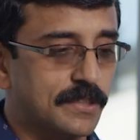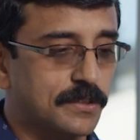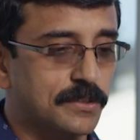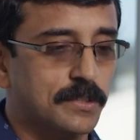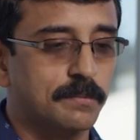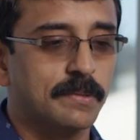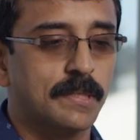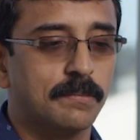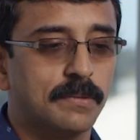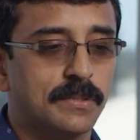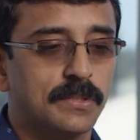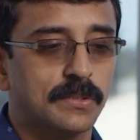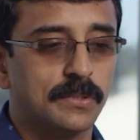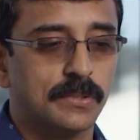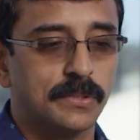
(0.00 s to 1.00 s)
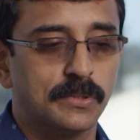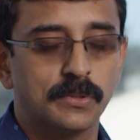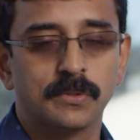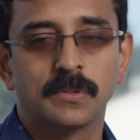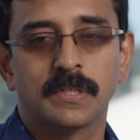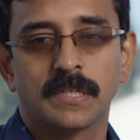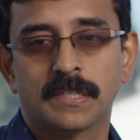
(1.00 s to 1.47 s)
you should be able to
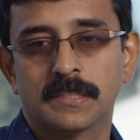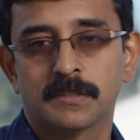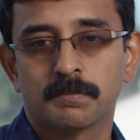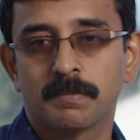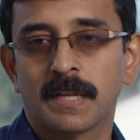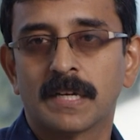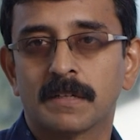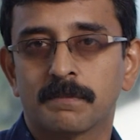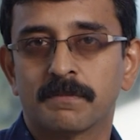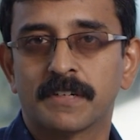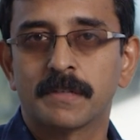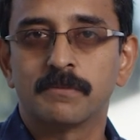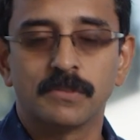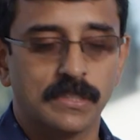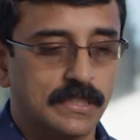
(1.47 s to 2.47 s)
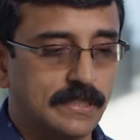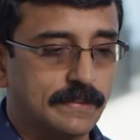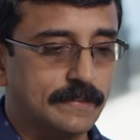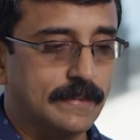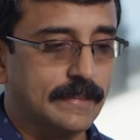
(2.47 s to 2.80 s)
do at a Splunk framework.